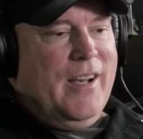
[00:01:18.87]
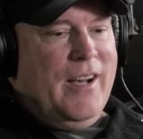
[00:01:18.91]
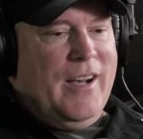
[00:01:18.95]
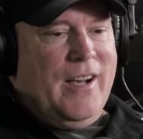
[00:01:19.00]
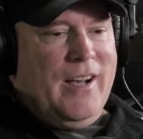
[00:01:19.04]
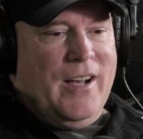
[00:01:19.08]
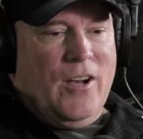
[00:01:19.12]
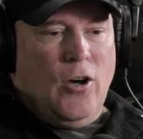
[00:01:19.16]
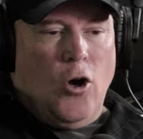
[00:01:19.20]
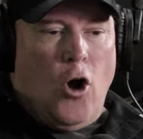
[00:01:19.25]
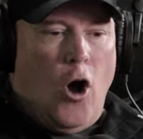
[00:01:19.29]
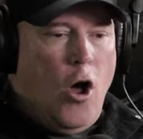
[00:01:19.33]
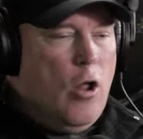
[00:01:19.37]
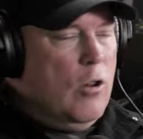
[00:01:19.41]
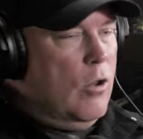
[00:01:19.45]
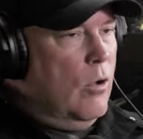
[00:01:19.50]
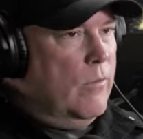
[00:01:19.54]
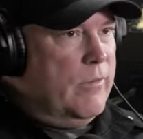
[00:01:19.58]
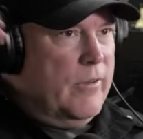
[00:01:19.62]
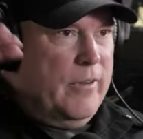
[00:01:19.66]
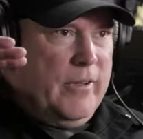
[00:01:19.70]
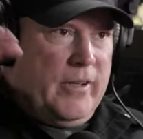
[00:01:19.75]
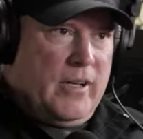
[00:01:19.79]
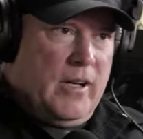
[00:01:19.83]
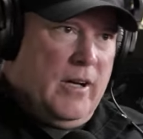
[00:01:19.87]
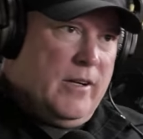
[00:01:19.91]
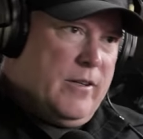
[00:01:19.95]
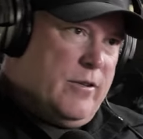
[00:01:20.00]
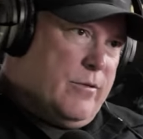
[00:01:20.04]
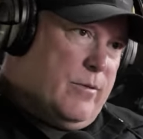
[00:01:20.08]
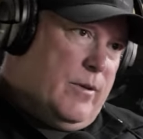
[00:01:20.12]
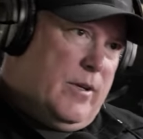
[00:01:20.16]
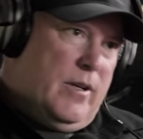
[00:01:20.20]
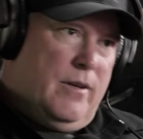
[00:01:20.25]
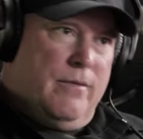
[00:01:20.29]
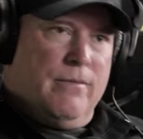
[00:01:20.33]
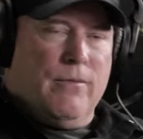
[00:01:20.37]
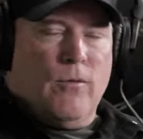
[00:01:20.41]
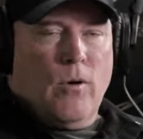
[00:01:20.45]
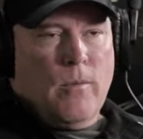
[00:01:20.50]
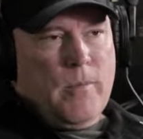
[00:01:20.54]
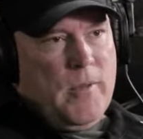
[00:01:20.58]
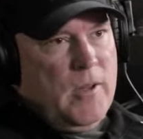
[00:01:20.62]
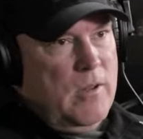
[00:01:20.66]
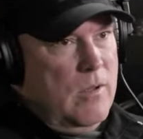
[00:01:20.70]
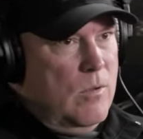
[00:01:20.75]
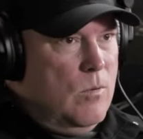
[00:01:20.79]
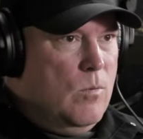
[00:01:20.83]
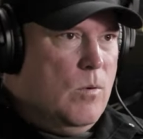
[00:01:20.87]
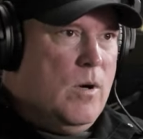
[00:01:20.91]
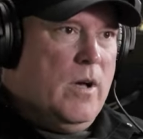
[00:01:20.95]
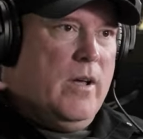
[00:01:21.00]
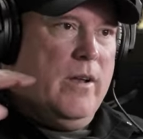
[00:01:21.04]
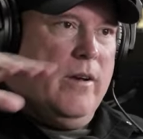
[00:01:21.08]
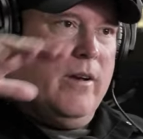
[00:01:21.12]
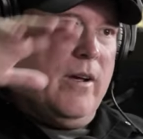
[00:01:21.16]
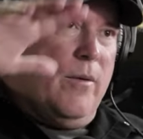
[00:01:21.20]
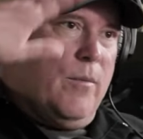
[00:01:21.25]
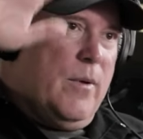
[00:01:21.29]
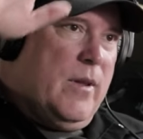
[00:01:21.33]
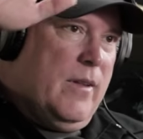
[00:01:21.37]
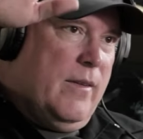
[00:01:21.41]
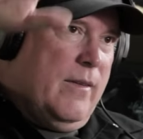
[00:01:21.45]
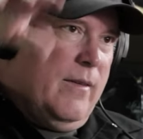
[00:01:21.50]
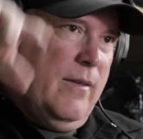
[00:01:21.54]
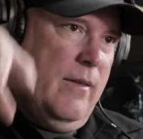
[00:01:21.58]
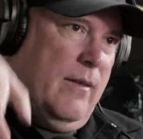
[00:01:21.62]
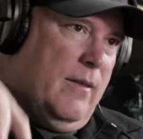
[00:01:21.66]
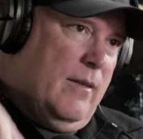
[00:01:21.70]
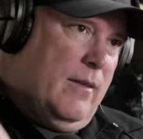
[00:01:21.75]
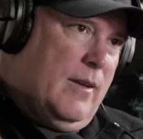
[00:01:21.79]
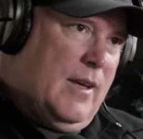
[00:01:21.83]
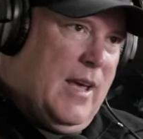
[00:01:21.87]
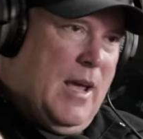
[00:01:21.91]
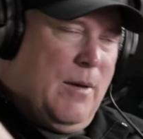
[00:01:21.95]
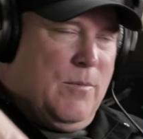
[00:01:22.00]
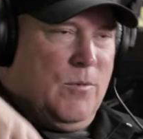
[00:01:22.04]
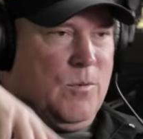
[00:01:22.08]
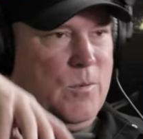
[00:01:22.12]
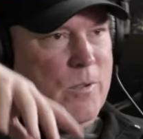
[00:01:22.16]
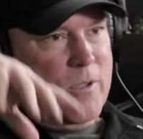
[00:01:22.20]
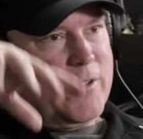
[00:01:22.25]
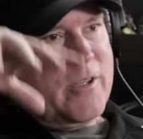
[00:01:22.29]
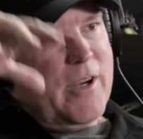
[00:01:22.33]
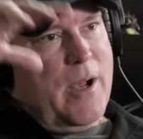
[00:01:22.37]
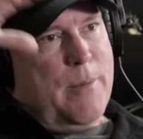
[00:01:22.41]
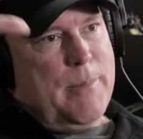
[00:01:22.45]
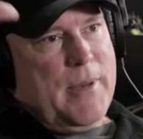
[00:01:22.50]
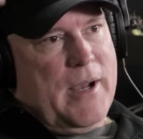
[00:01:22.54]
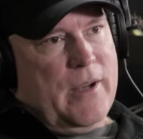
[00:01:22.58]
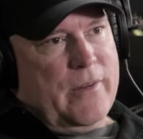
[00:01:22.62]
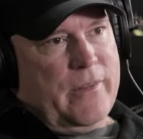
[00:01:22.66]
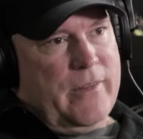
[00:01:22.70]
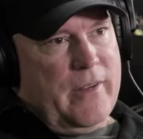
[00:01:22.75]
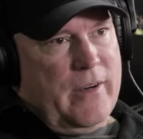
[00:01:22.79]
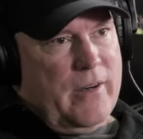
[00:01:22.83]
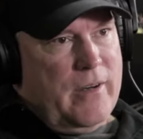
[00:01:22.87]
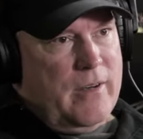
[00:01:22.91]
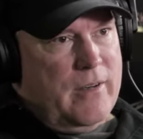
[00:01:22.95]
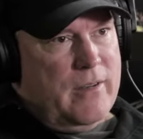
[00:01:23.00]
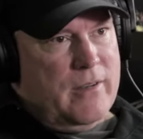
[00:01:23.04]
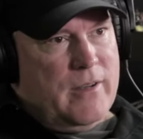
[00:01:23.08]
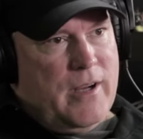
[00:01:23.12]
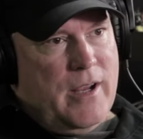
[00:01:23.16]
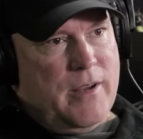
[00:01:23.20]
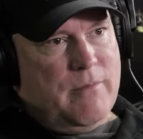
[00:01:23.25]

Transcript: all over the country. Formula One. I went to Games Workshop out there.